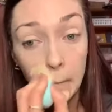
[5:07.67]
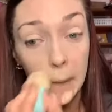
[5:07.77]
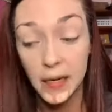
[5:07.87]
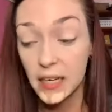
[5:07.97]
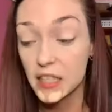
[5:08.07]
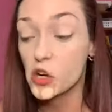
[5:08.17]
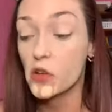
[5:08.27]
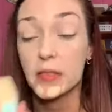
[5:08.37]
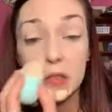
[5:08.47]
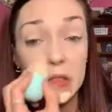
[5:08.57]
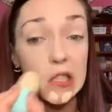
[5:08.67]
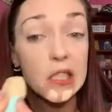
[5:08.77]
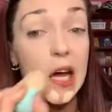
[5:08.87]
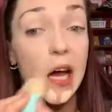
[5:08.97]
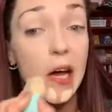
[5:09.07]
I kind of turn on this little
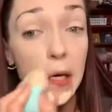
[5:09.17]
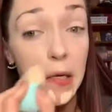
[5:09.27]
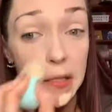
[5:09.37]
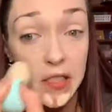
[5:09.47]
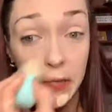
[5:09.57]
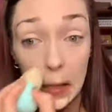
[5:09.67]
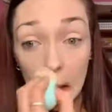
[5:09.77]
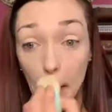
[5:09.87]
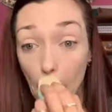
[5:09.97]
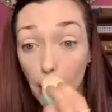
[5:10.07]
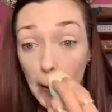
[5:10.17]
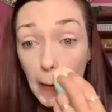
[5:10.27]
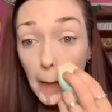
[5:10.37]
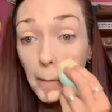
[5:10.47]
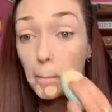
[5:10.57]
side and see if I like that
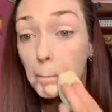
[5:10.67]
better.